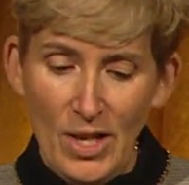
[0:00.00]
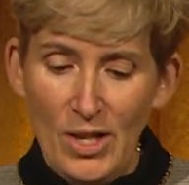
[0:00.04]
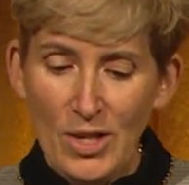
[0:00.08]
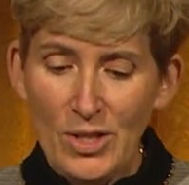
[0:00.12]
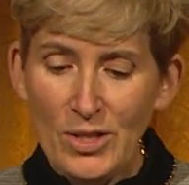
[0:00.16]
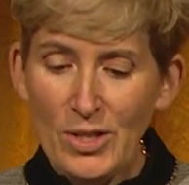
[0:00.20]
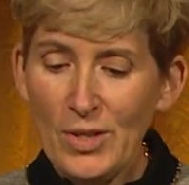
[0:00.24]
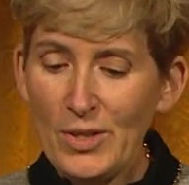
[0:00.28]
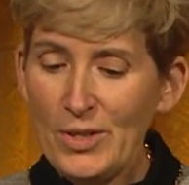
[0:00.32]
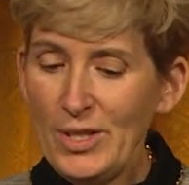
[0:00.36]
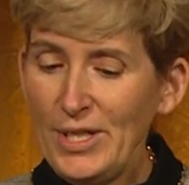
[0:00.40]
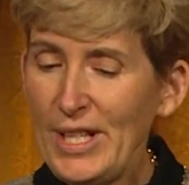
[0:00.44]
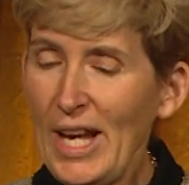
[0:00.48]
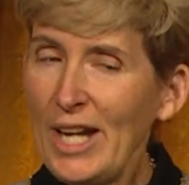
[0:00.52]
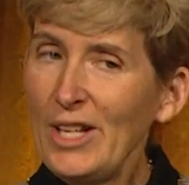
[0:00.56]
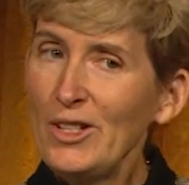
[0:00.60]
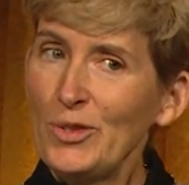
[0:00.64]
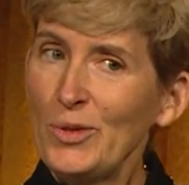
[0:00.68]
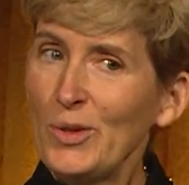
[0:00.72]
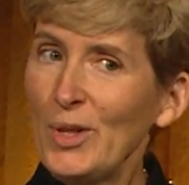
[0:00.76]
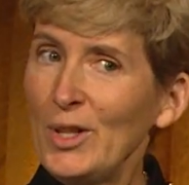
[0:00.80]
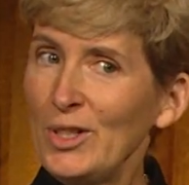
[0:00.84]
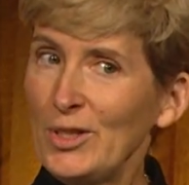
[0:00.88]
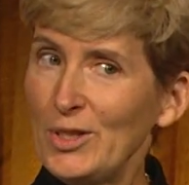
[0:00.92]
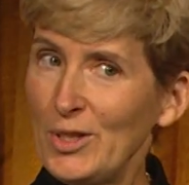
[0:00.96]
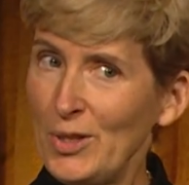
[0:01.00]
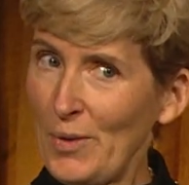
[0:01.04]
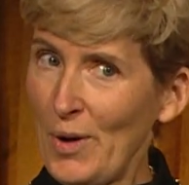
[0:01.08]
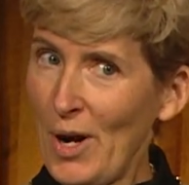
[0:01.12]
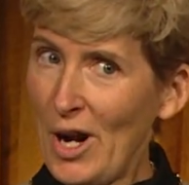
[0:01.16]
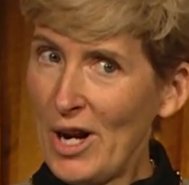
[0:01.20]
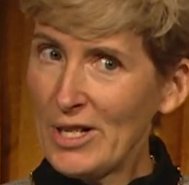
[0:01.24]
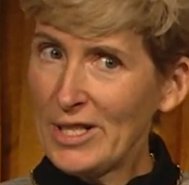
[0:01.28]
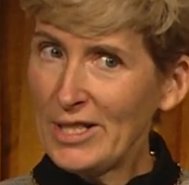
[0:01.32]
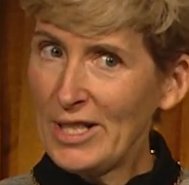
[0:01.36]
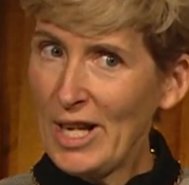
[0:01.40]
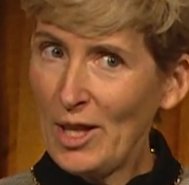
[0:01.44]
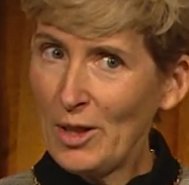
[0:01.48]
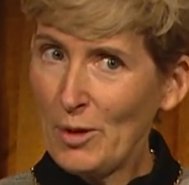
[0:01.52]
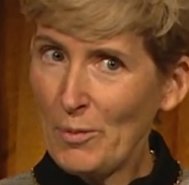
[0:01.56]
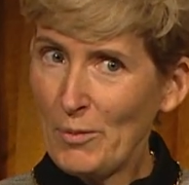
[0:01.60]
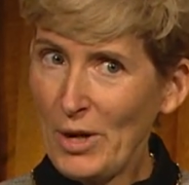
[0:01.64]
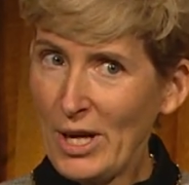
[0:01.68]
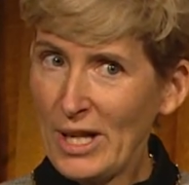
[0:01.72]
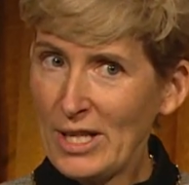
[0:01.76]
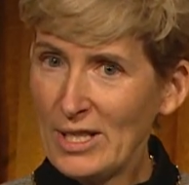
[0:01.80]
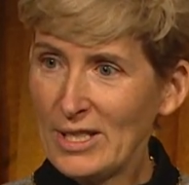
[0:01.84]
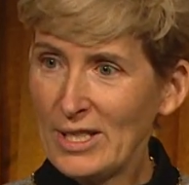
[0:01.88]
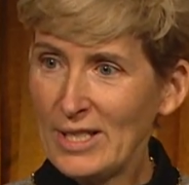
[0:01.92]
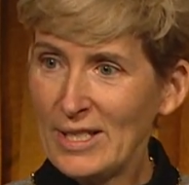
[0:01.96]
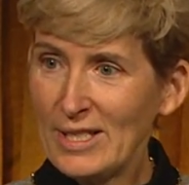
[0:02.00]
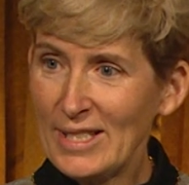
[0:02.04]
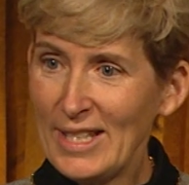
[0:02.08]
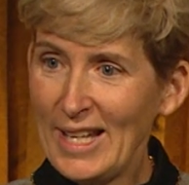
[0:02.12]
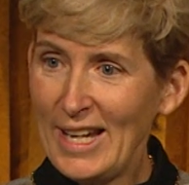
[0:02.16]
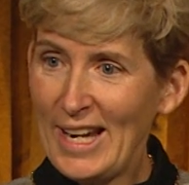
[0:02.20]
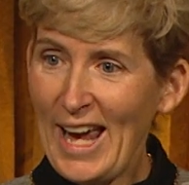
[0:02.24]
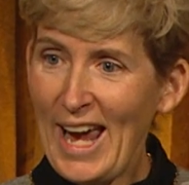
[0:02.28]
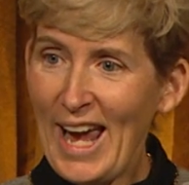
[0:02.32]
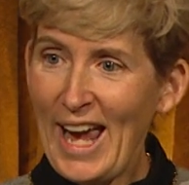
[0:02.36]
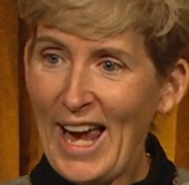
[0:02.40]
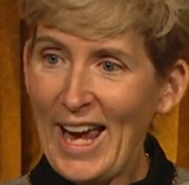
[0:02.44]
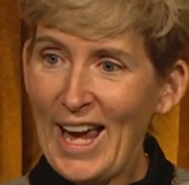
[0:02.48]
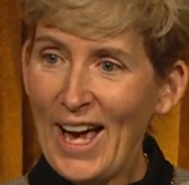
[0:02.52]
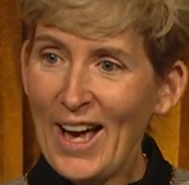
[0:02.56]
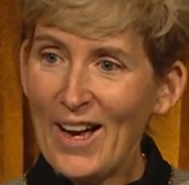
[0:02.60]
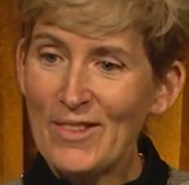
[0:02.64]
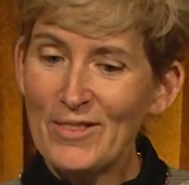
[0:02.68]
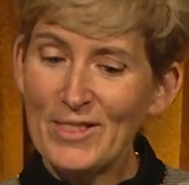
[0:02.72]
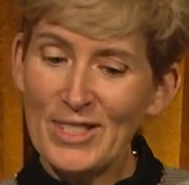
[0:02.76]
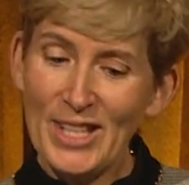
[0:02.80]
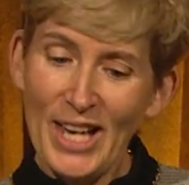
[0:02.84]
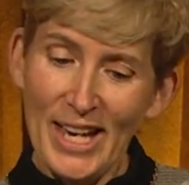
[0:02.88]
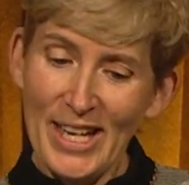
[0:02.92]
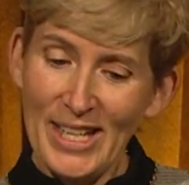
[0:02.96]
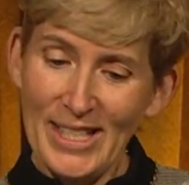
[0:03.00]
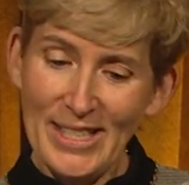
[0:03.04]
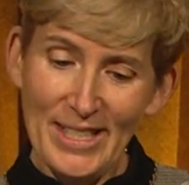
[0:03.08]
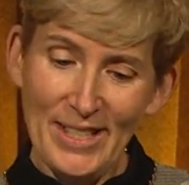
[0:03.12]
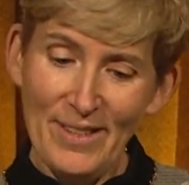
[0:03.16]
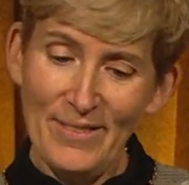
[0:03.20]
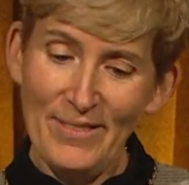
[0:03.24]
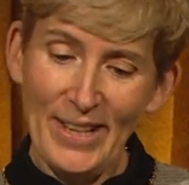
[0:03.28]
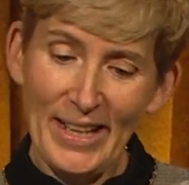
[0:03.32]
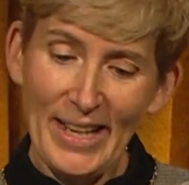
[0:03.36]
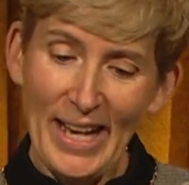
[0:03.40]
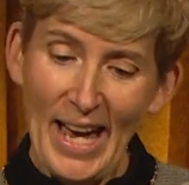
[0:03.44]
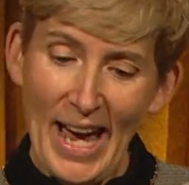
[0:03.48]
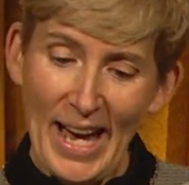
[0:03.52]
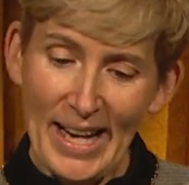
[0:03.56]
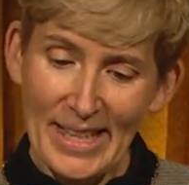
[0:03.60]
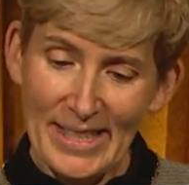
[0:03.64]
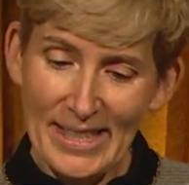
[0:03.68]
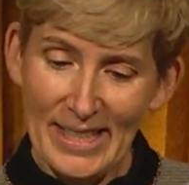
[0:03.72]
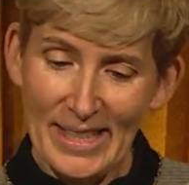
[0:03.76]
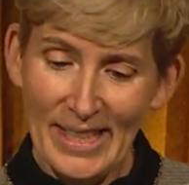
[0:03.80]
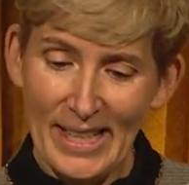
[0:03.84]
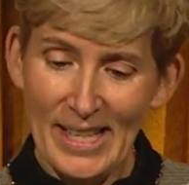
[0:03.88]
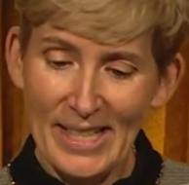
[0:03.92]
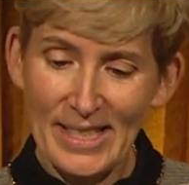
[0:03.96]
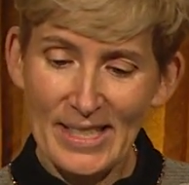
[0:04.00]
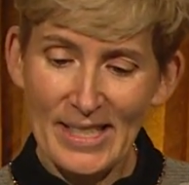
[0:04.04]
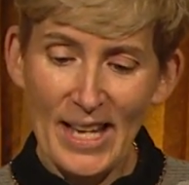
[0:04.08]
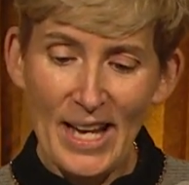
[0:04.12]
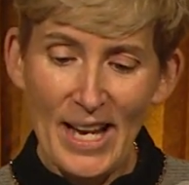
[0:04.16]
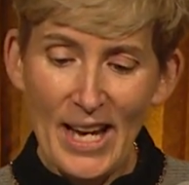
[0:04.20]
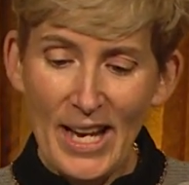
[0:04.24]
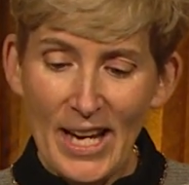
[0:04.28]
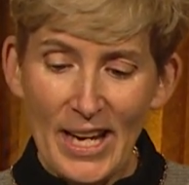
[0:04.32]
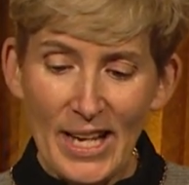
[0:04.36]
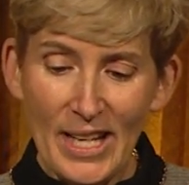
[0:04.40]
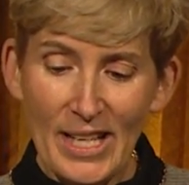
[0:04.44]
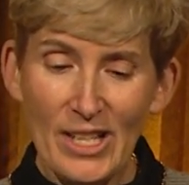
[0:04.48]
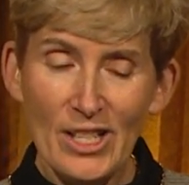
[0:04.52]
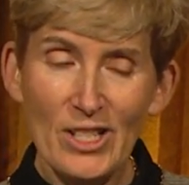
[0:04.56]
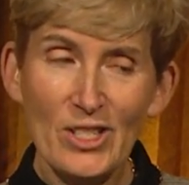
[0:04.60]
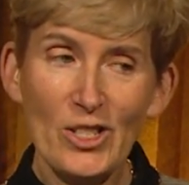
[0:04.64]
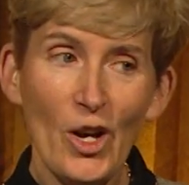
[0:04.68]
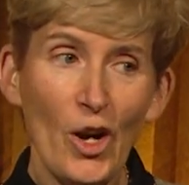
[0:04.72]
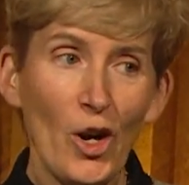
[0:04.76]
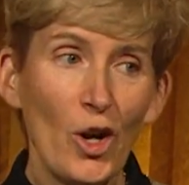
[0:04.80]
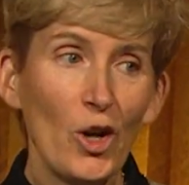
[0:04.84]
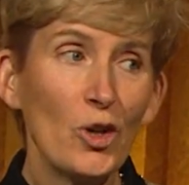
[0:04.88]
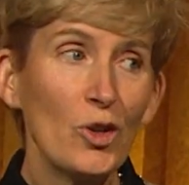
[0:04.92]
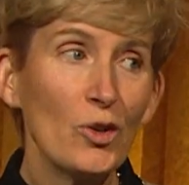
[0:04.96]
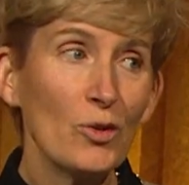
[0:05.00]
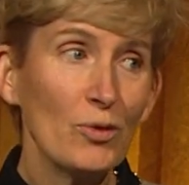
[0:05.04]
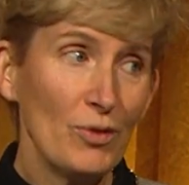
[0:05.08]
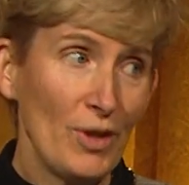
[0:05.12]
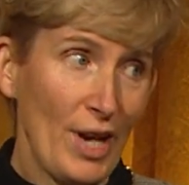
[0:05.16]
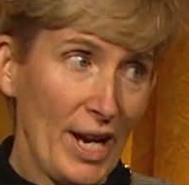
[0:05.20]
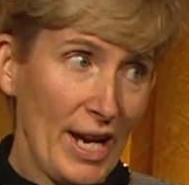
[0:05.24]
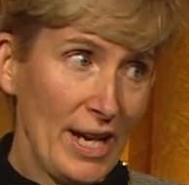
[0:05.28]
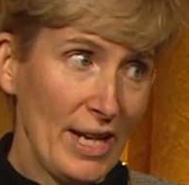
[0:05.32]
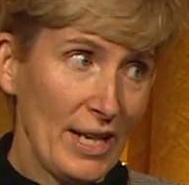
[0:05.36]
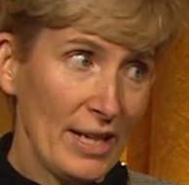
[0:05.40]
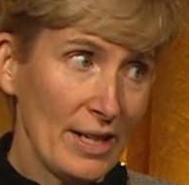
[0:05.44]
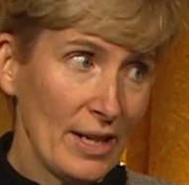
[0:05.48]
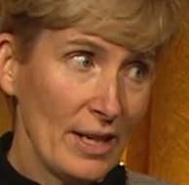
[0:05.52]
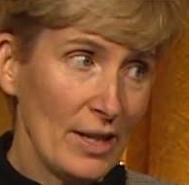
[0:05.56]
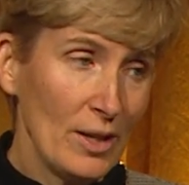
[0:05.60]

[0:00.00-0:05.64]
So central to our celebration today of scientific excellence, it is our great